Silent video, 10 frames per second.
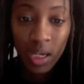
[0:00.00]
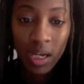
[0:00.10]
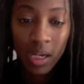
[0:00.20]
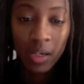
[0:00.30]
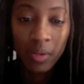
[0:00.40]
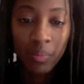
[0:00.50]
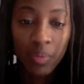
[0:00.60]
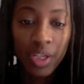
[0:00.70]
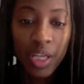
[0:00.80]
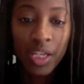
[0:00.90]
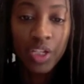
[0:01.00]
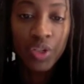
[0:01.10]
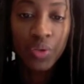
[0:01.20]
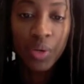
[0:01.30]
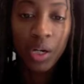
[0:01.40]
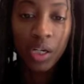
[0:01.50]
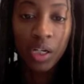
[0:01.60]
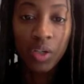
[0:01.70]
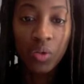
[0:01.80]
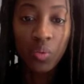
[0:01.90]
and you
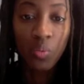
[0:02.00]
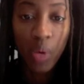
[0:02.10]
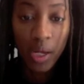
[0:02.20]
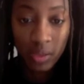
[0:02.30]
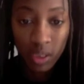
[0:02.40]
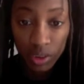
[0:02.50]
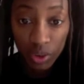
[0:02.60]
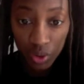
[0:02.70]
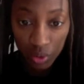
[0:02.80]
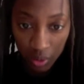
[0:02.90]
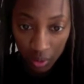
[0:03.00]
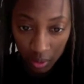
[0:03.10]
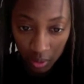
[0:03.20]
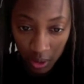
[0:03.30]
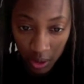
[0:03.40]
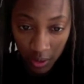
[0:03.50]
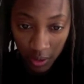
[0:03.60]
are well controlled,